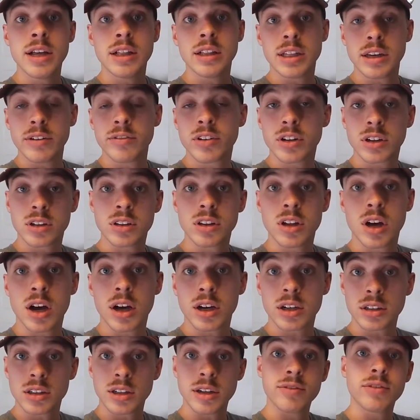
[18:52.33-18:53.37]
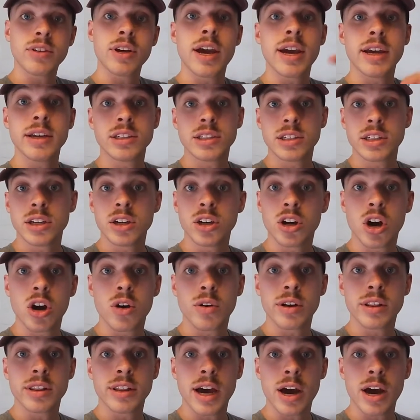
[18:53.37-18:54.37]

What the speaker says: leave it unlocked, leave the AC going.